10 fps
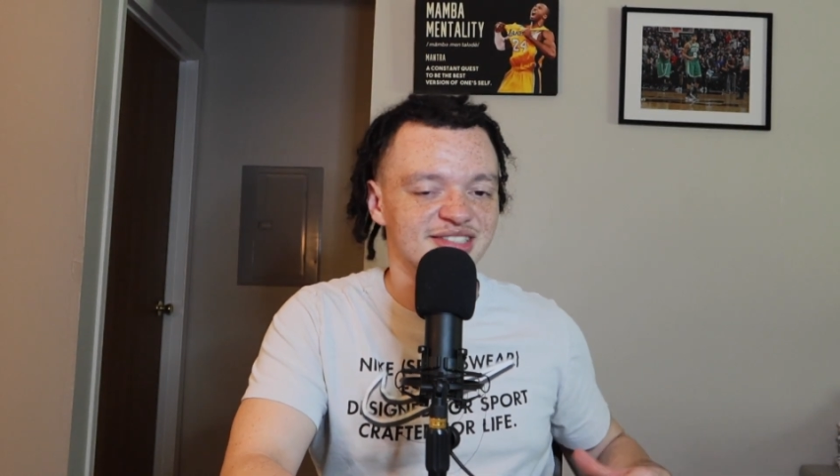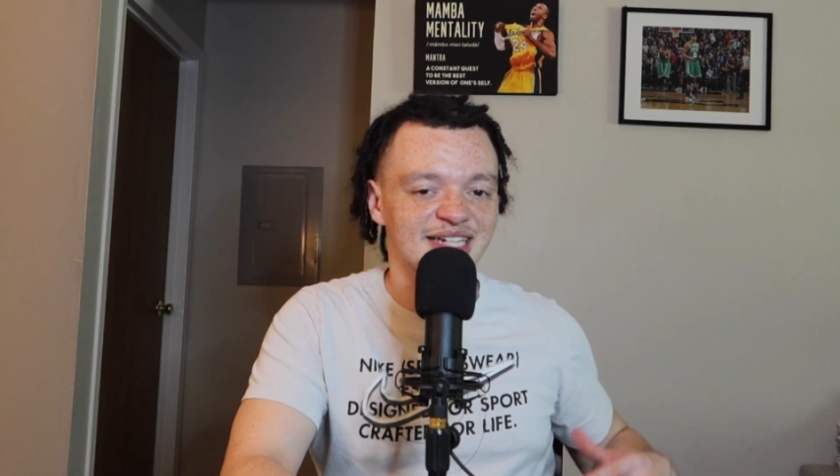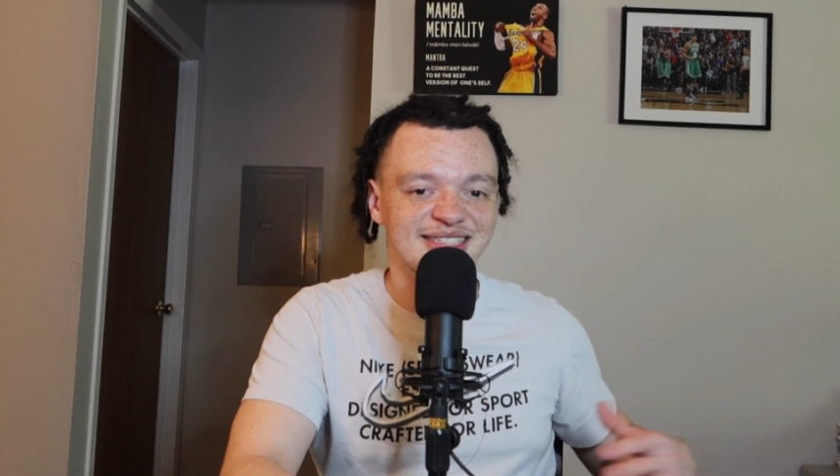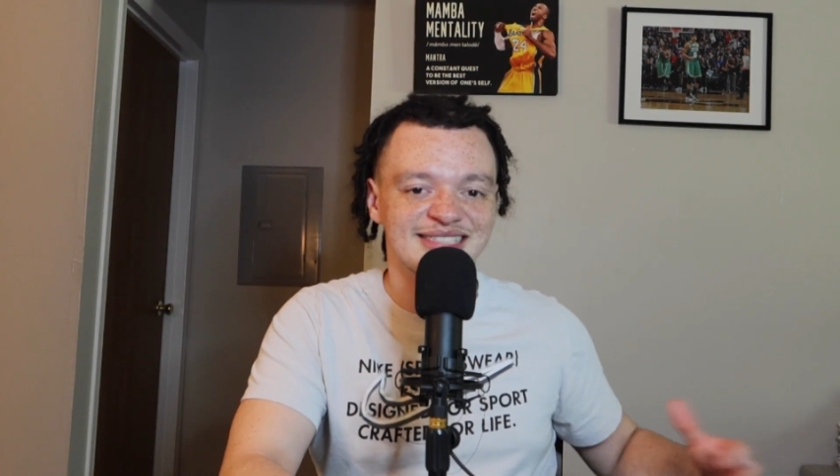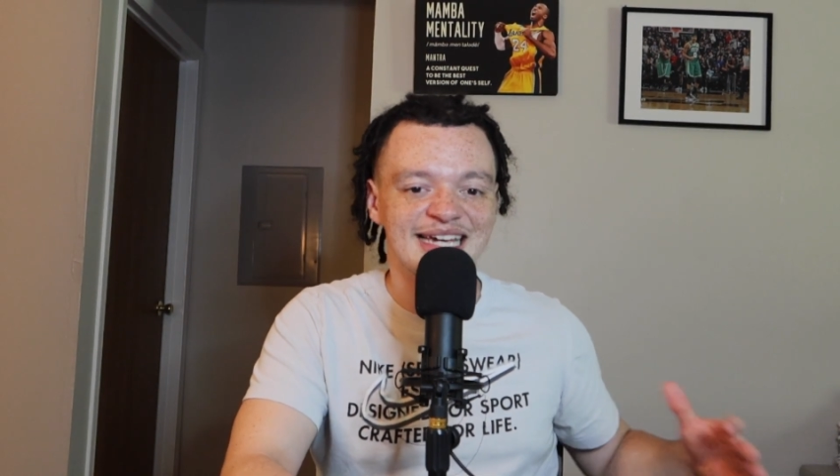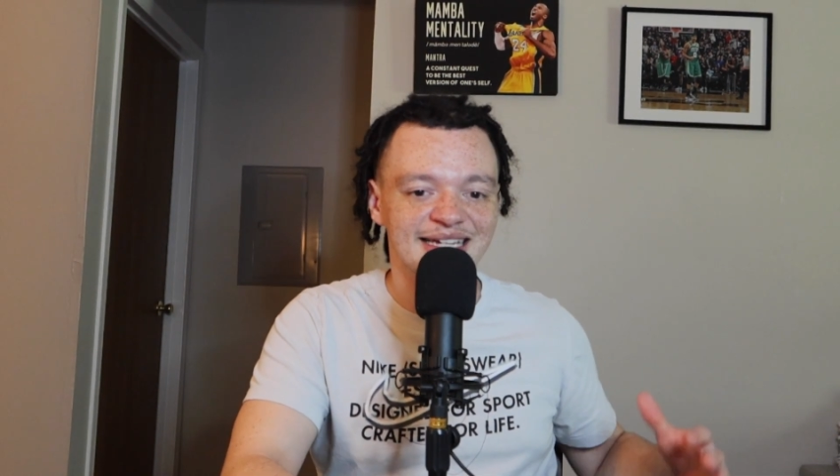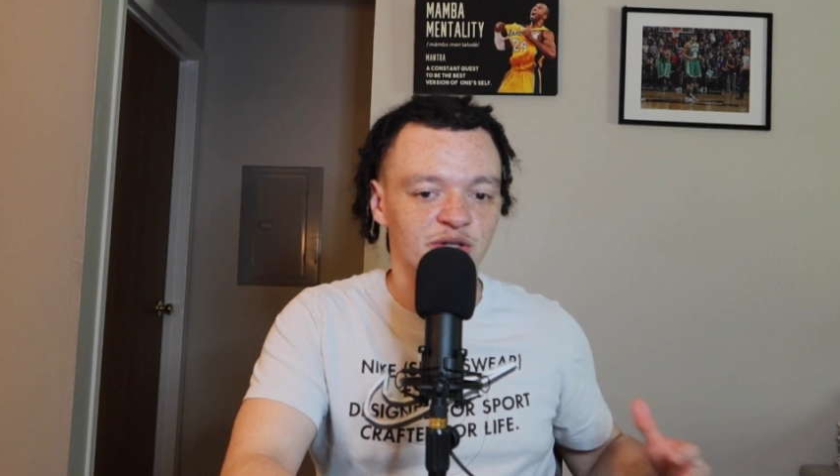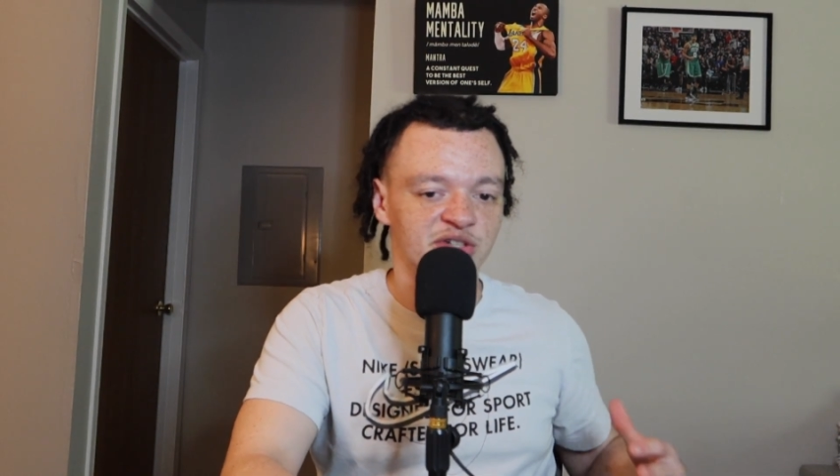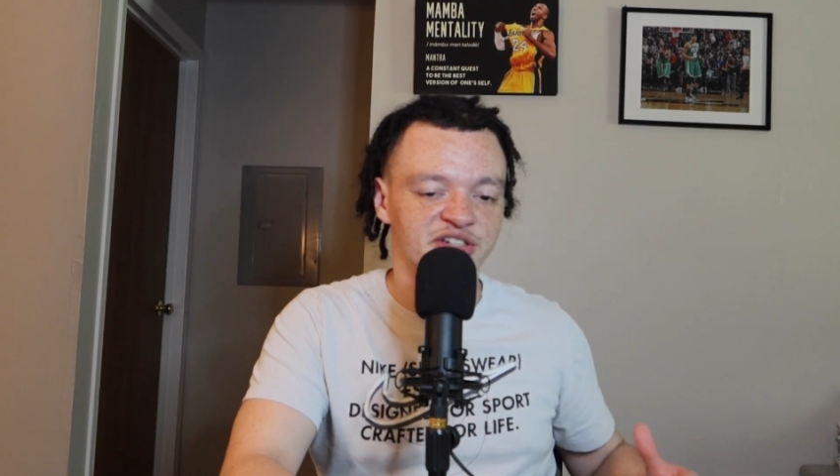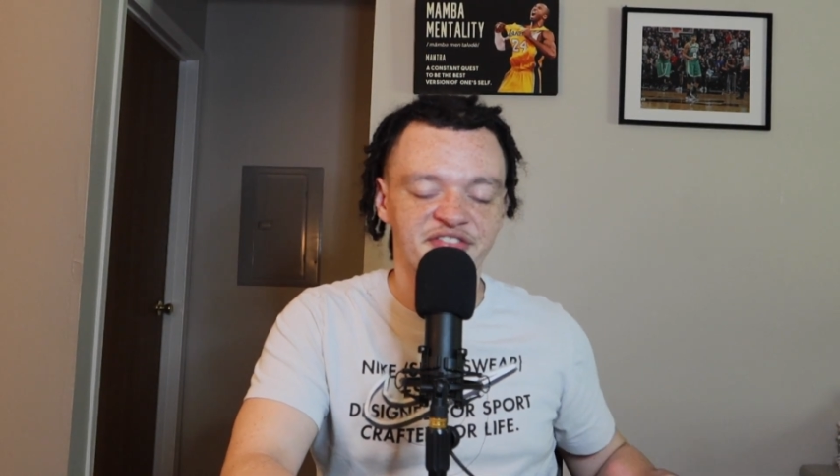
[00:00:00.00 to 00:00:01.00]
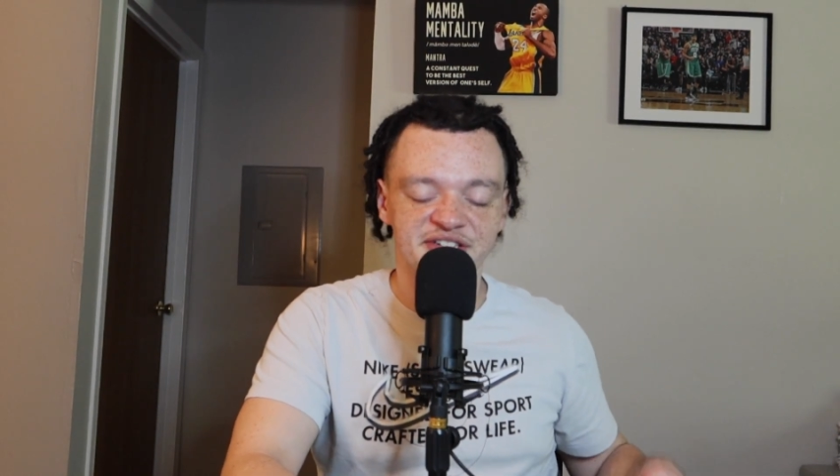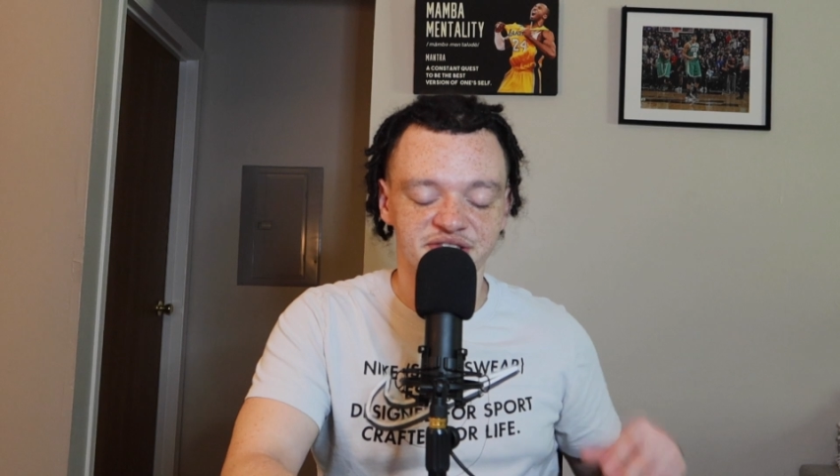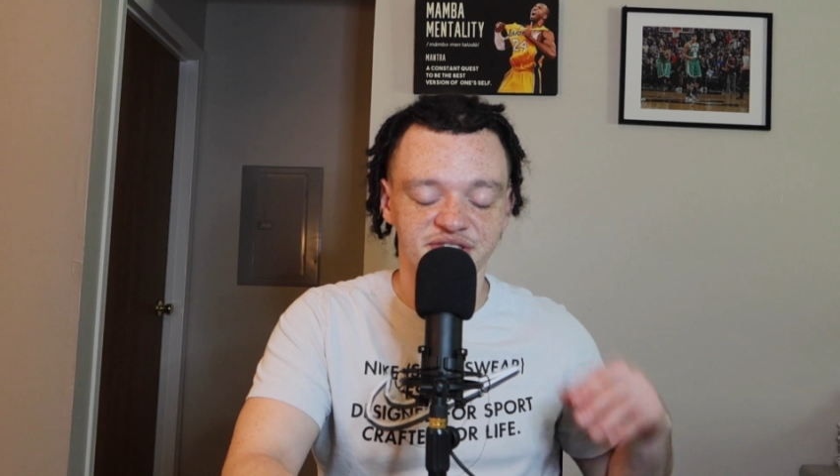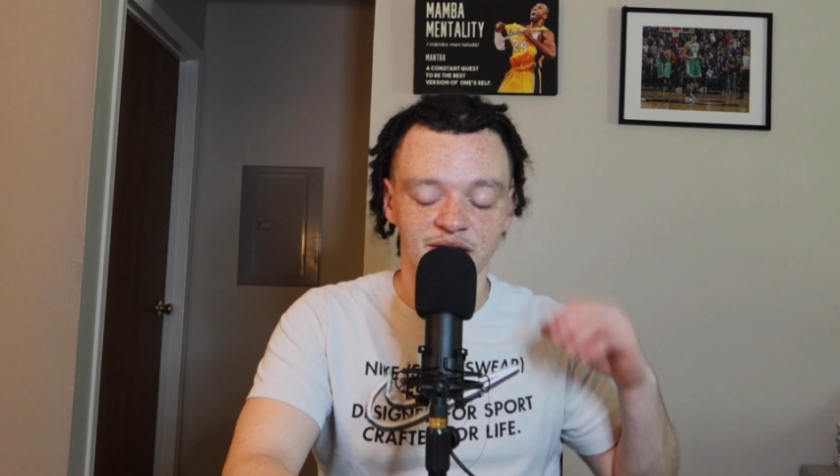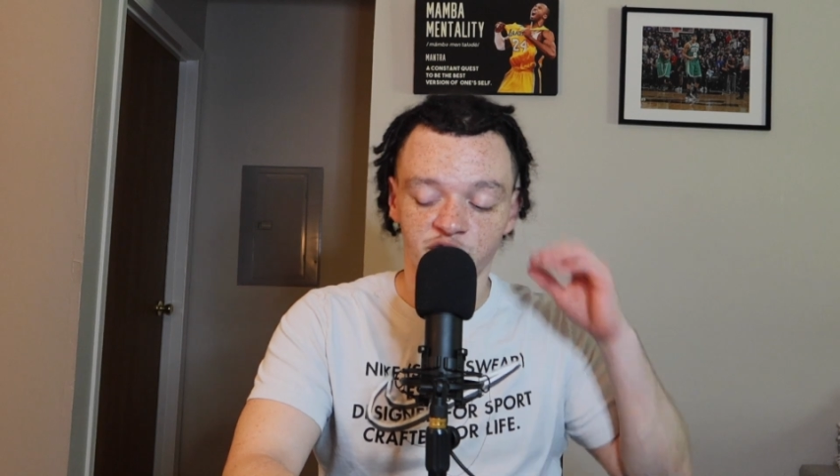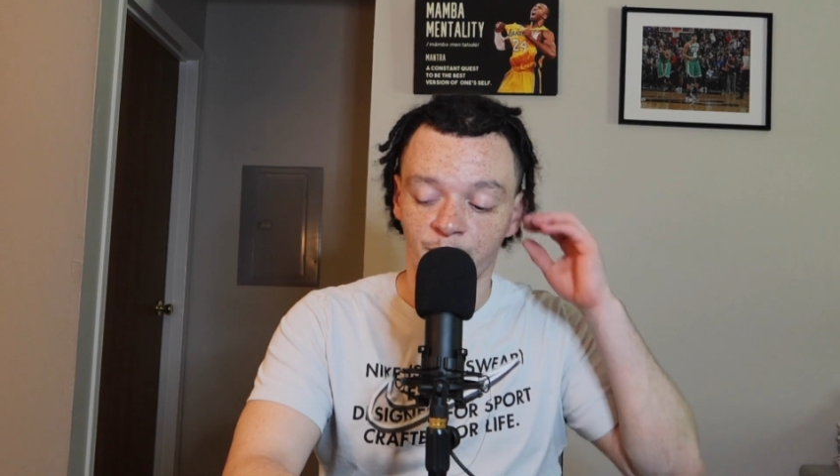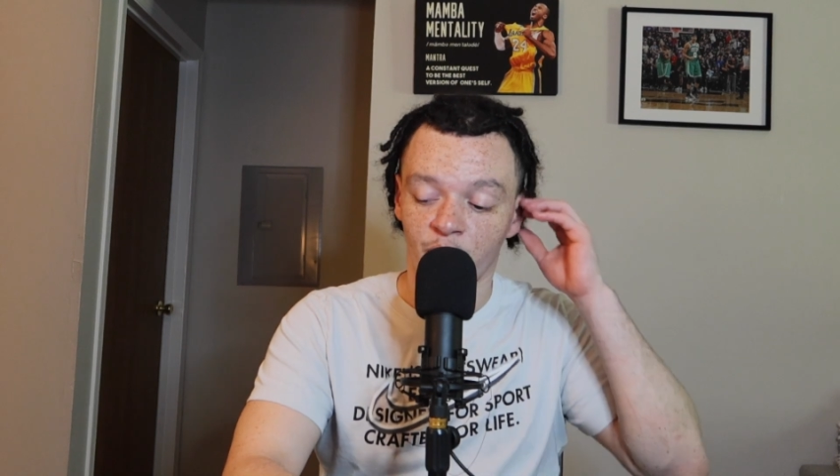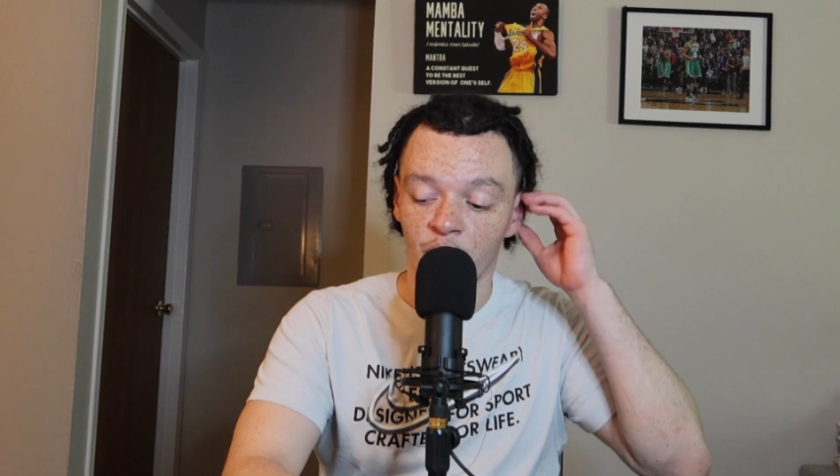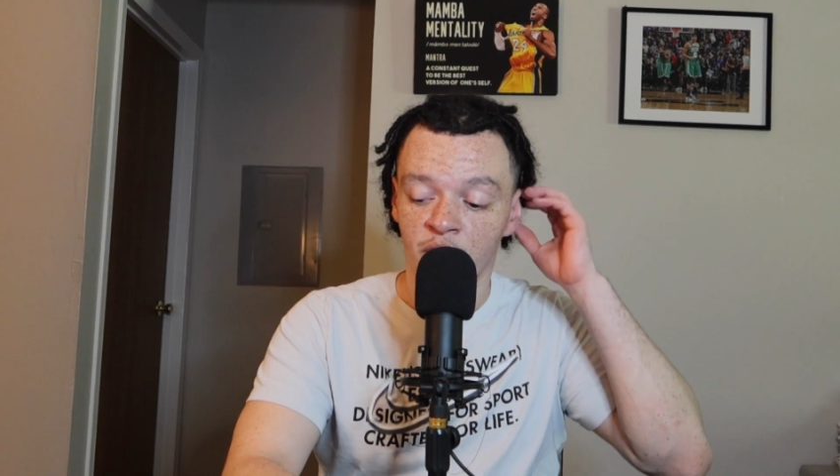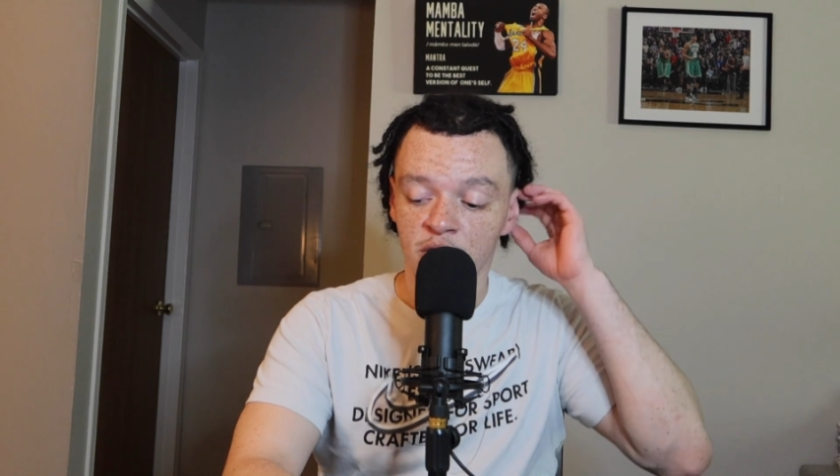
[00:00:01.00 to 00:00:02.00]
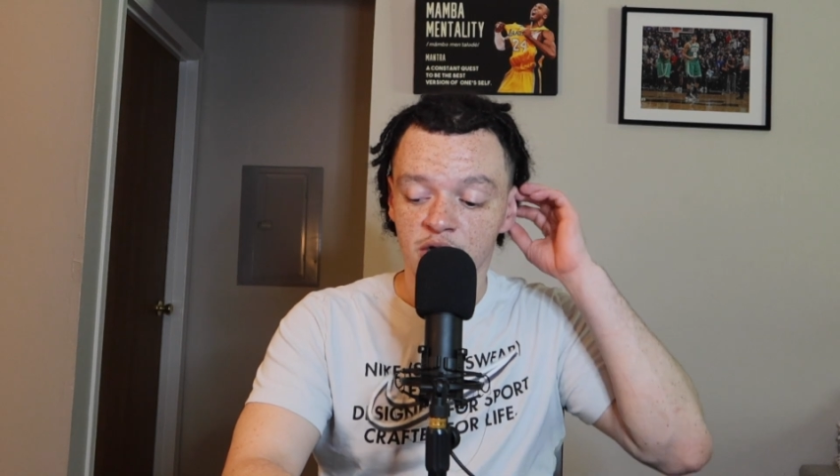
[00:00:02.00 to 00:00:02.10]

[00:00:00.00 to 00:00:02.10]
They tanked on the defensive side of the ball.